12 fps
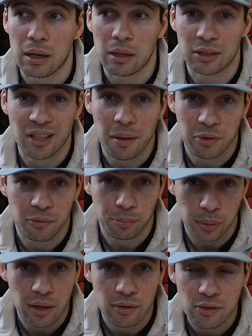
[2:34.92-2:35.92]
types of
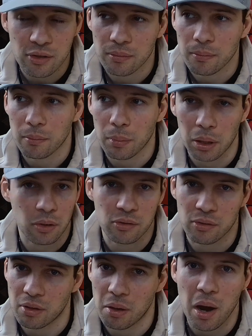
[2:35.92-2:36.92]
players,
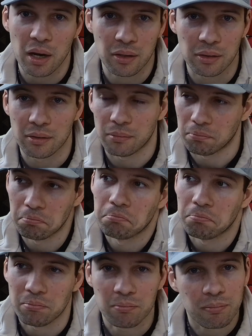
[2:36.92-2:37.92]
because the market
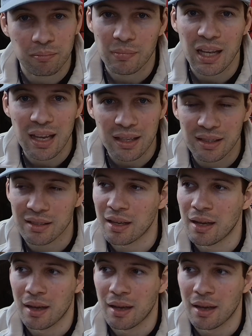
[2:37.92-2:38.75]
is